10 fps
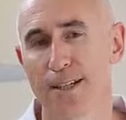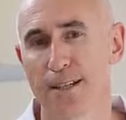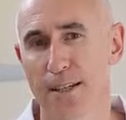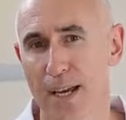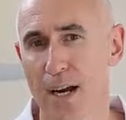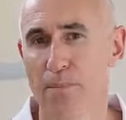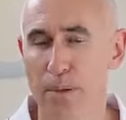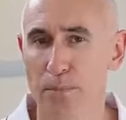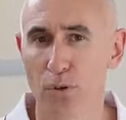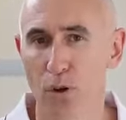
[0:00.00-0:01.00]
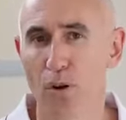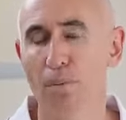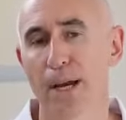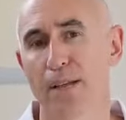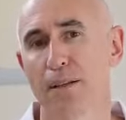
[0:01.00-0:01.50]
Now they are a bit more
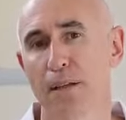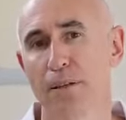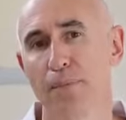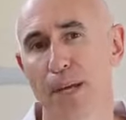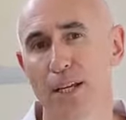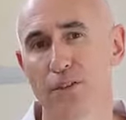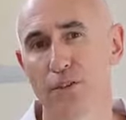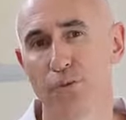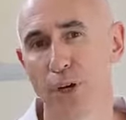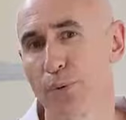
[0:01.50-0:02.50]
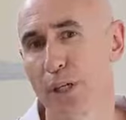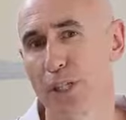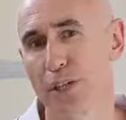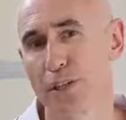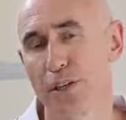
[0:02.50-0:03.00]
compact compared to a rotary
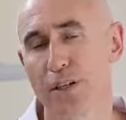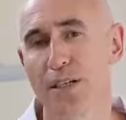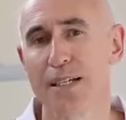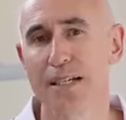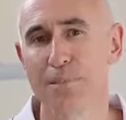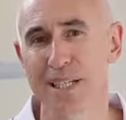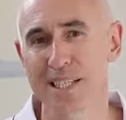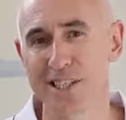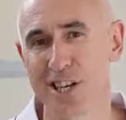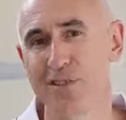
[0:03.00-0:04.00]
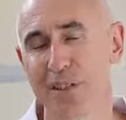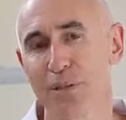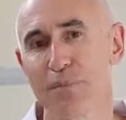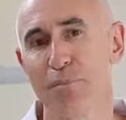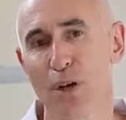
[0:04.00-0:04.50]
clothesline, but in generally
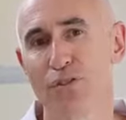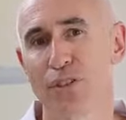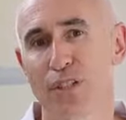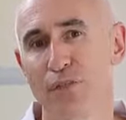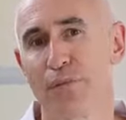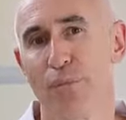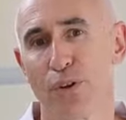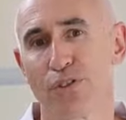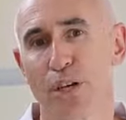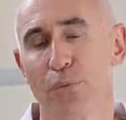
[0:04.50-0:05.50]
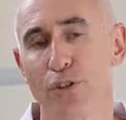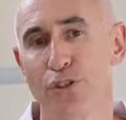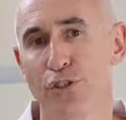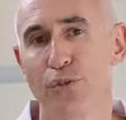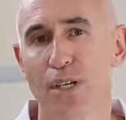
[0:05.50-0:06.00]
with most of the different models that we
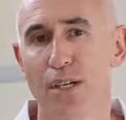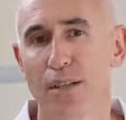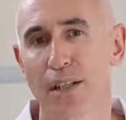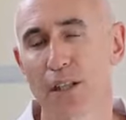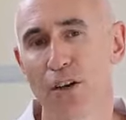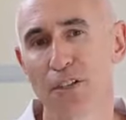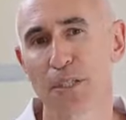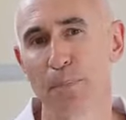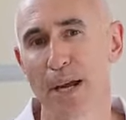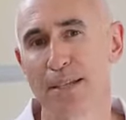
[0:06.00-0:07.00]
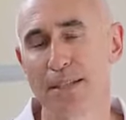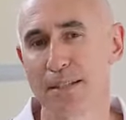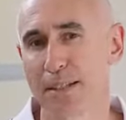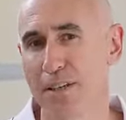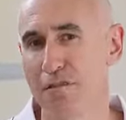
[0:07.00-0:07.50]
do, the line
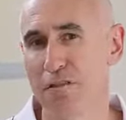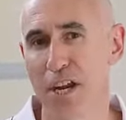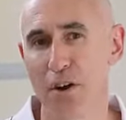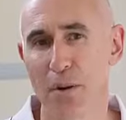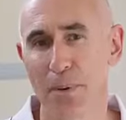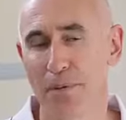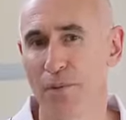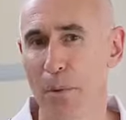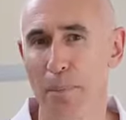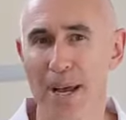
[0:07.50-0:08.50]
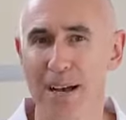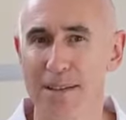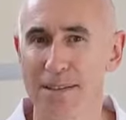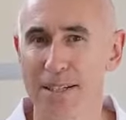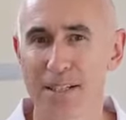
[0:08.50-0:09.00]
spacings can vary from
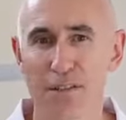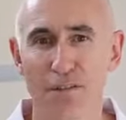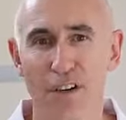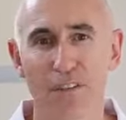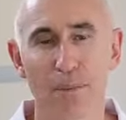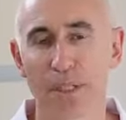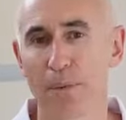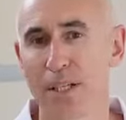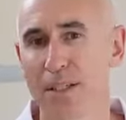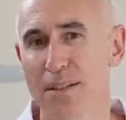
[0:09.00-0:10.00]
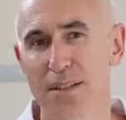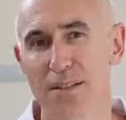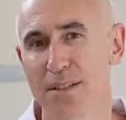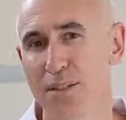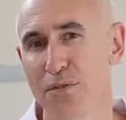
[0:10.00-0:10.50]
about 65 millimeters
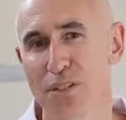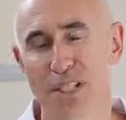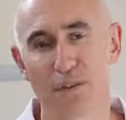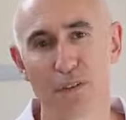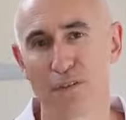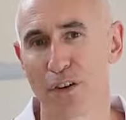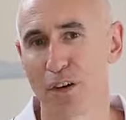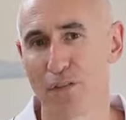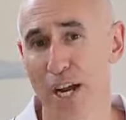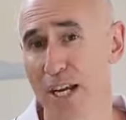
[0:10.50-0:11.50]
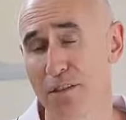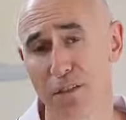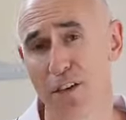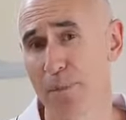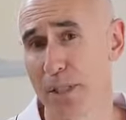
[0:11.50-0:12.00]
to 75,
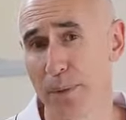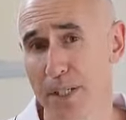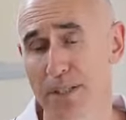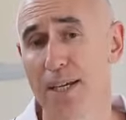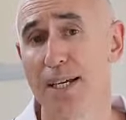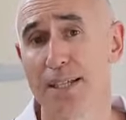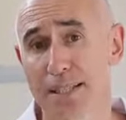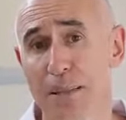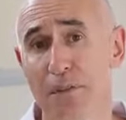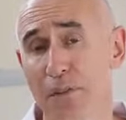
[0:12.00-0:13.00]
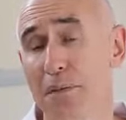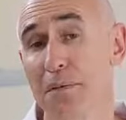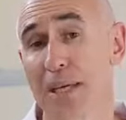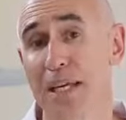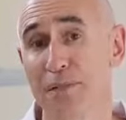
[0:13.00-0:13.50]
85 millimeters. Some of
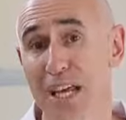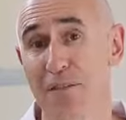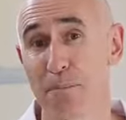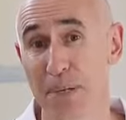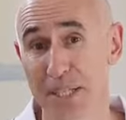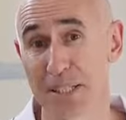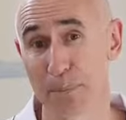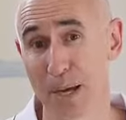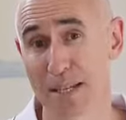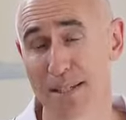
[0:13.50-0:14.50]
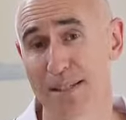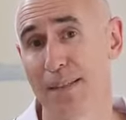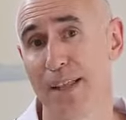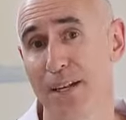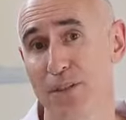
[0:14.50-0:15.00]
them even have bigger spaces
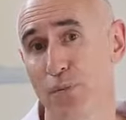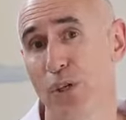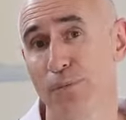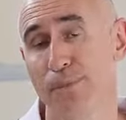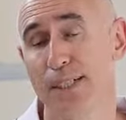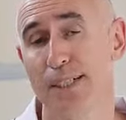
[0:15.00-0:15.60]
than that as well,